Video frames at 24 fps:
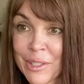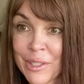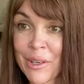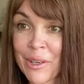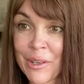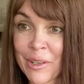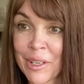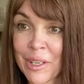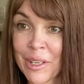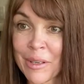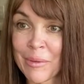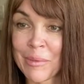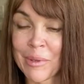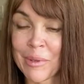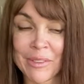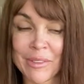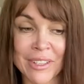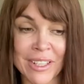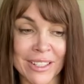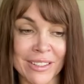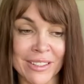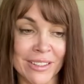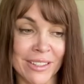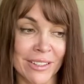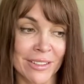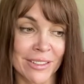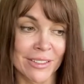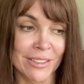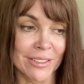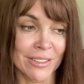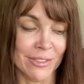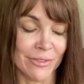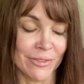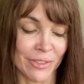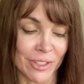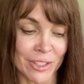were talking about that,
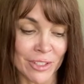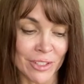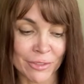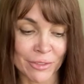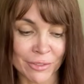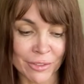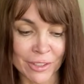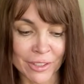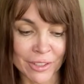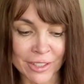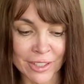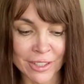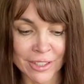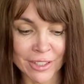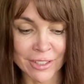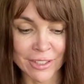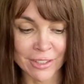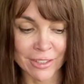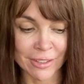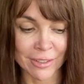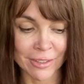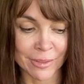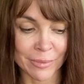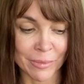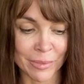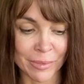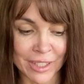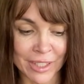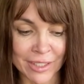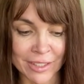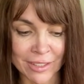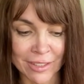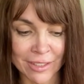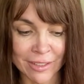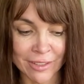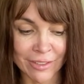that is, first of all, it's the
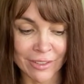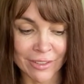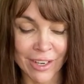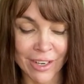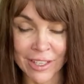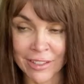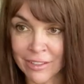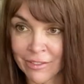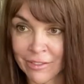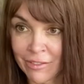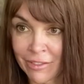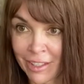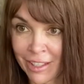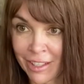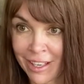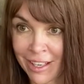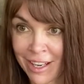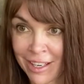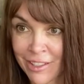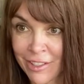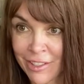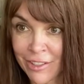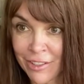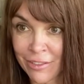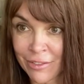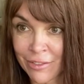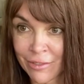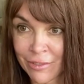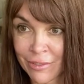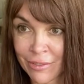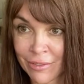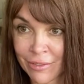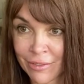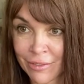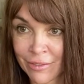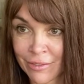biggest
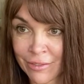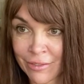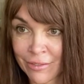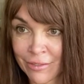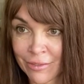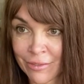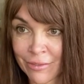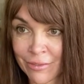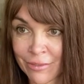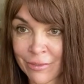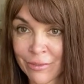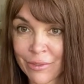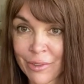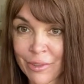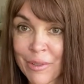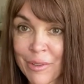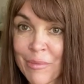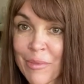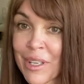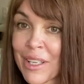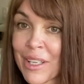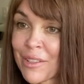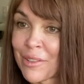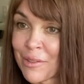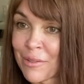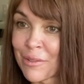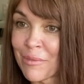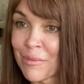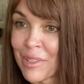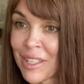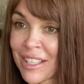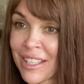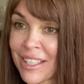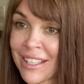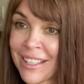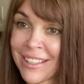gratification for me, to
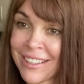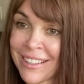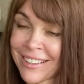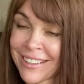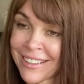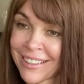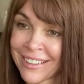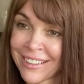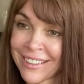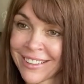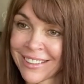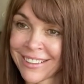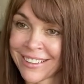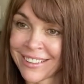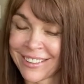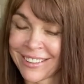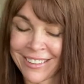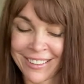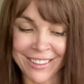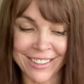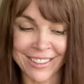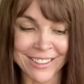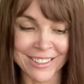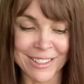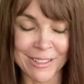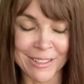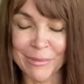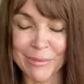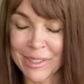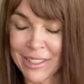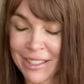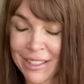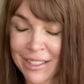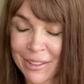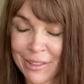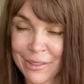me, as
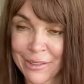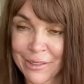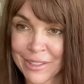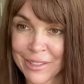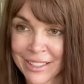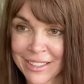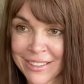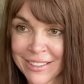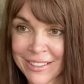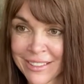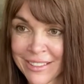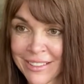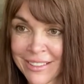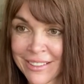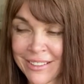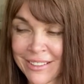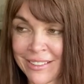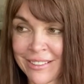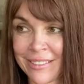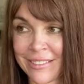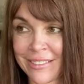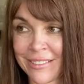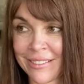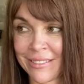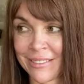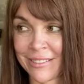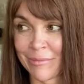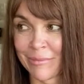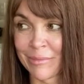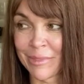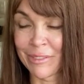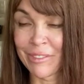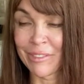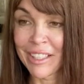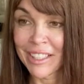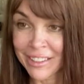somebody who had
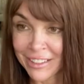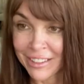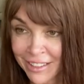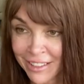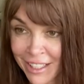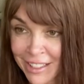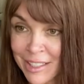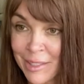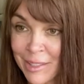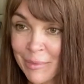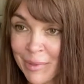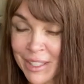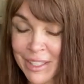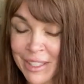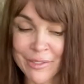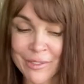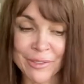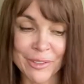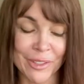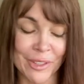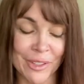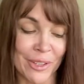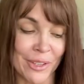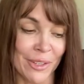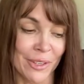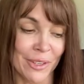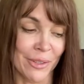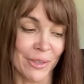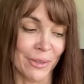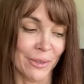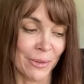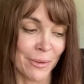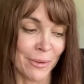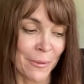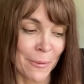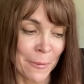provided that space for
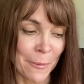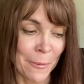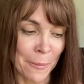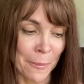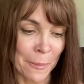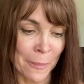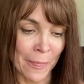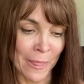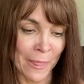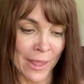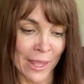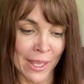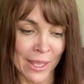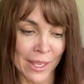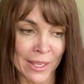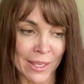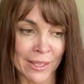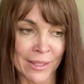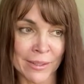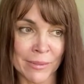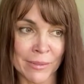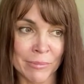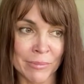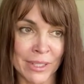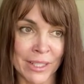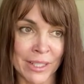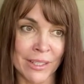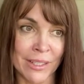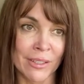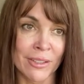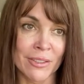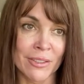you. But